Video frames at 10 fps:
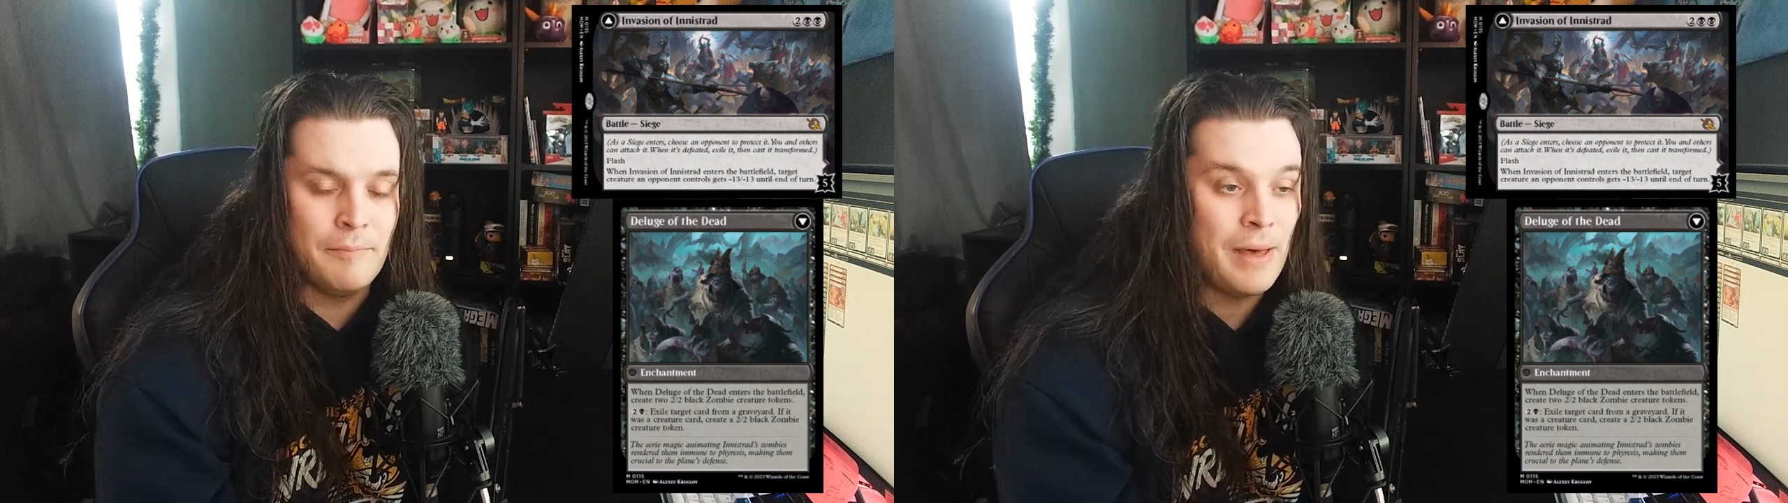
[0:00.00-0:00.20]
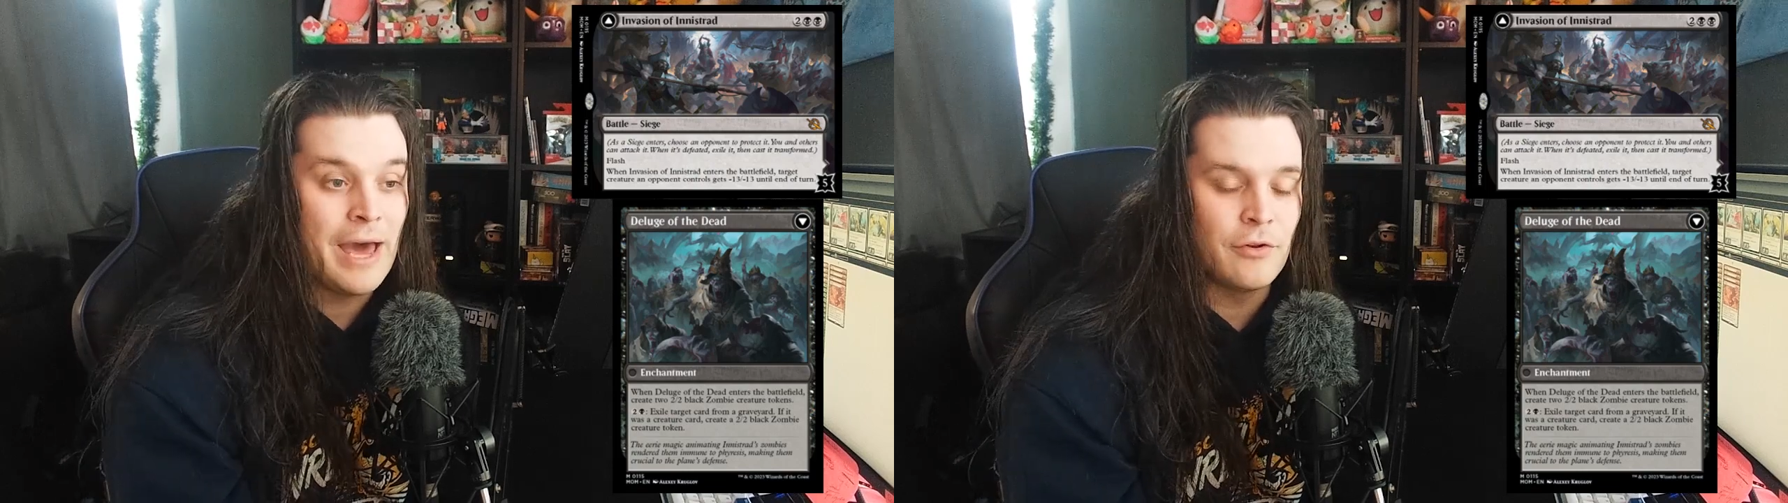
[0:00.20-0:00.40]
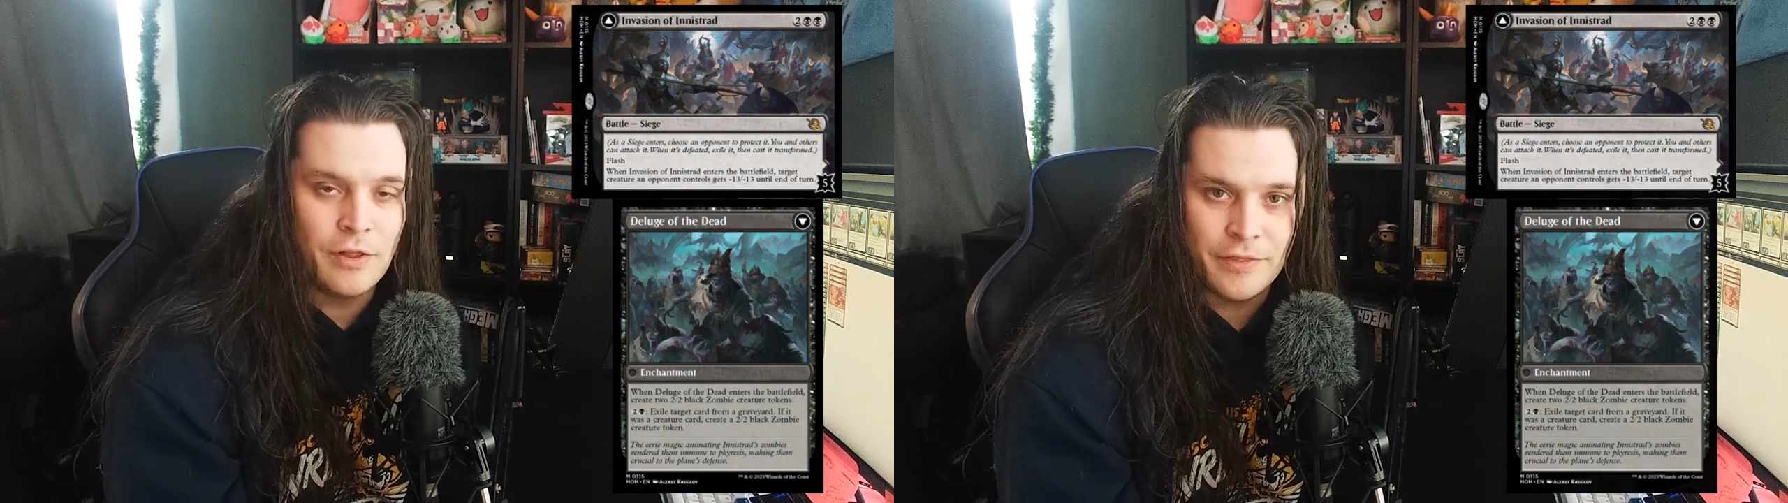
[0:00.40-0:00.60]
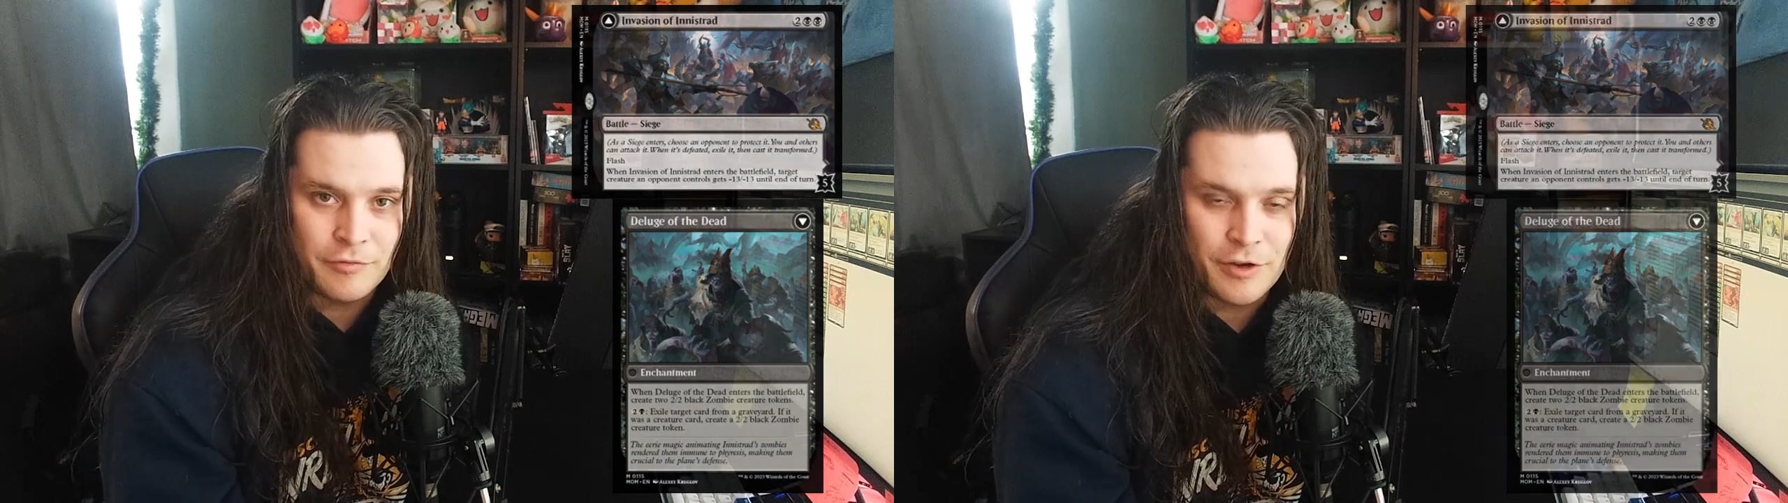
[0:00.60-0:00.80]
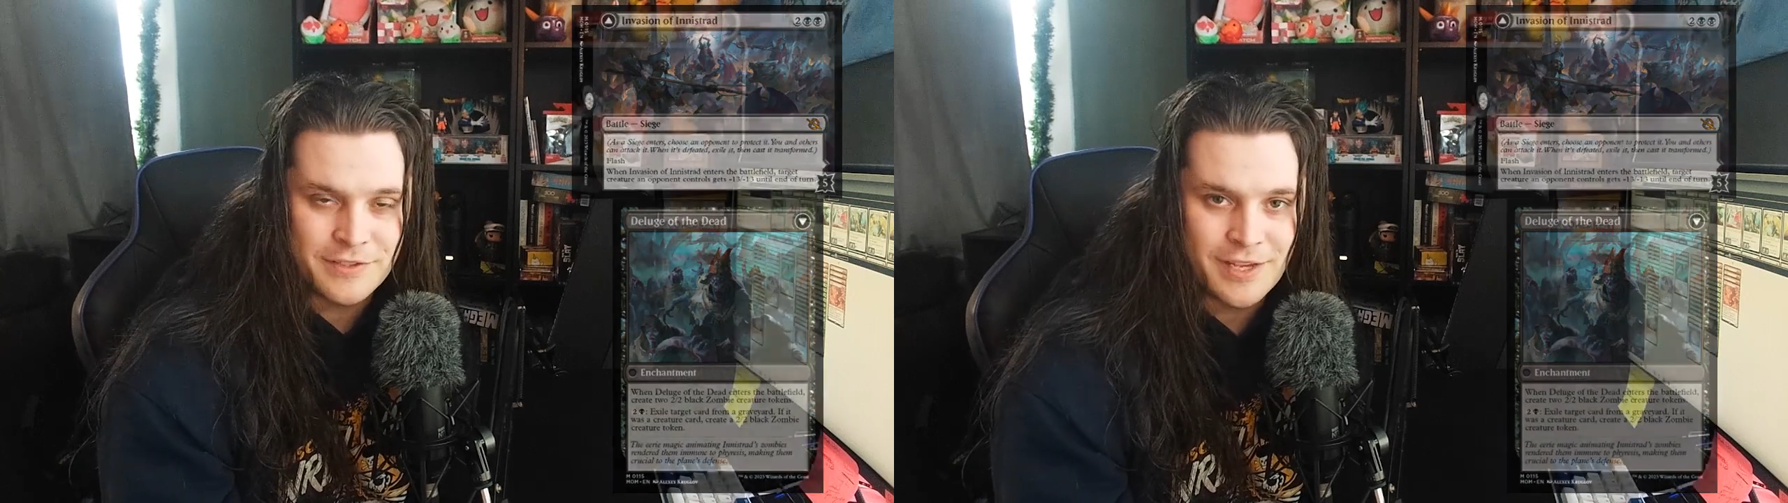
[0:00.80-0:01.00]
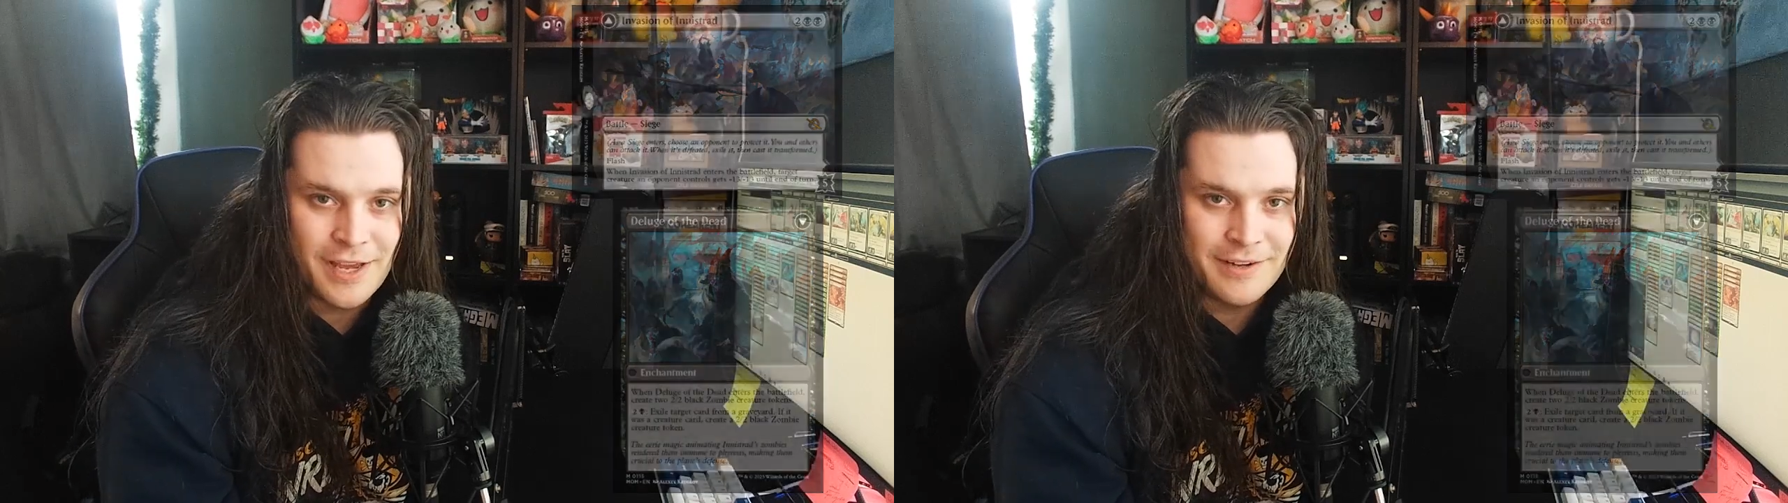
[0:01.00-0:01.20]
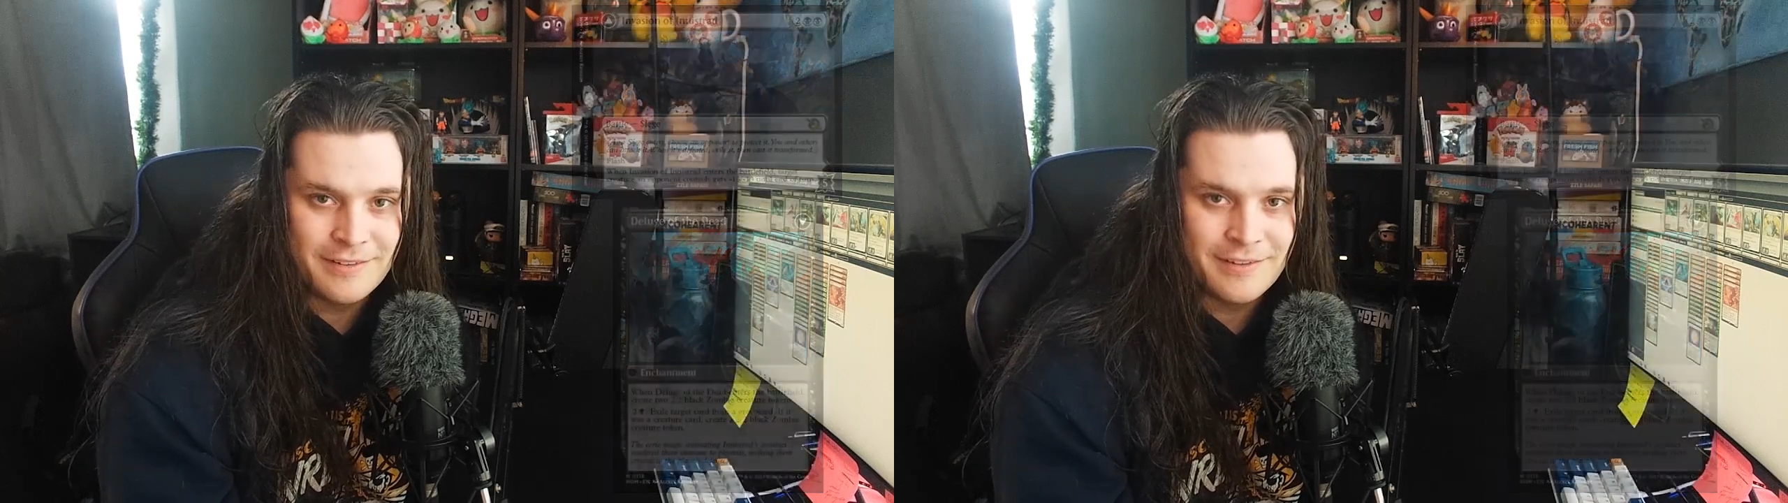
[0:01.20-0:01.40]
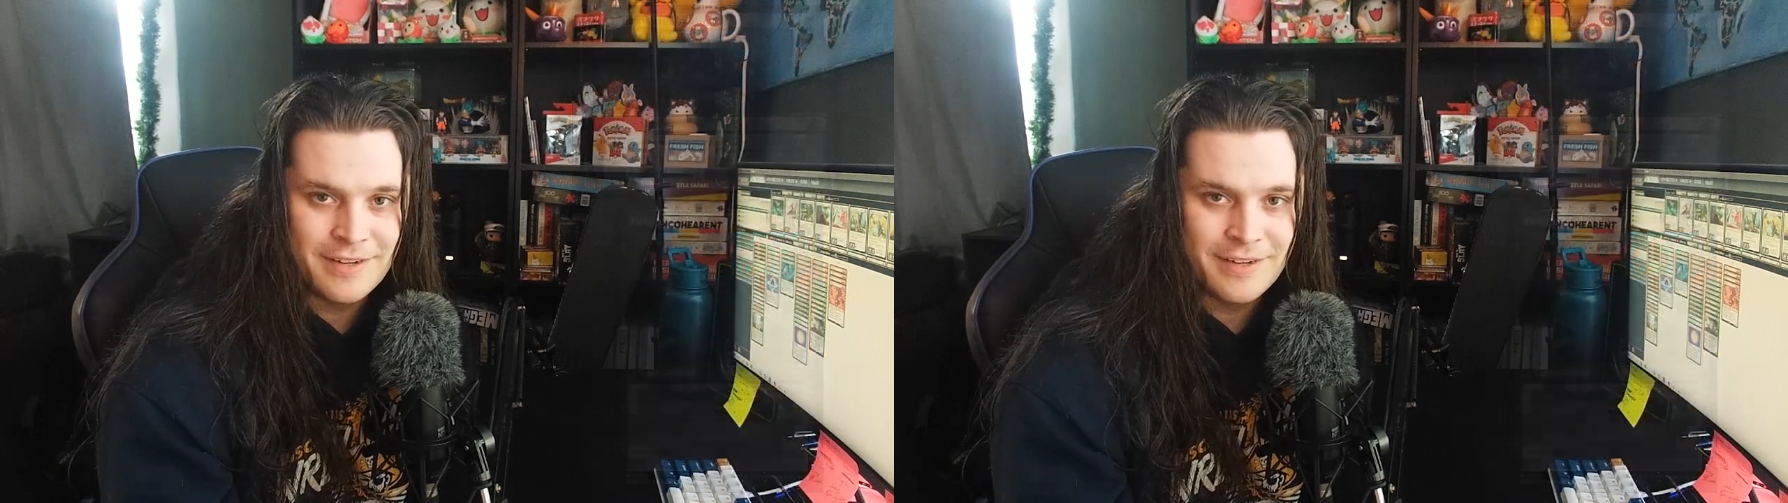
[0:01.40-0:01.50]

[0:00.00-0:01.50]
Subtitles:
battle on the front side.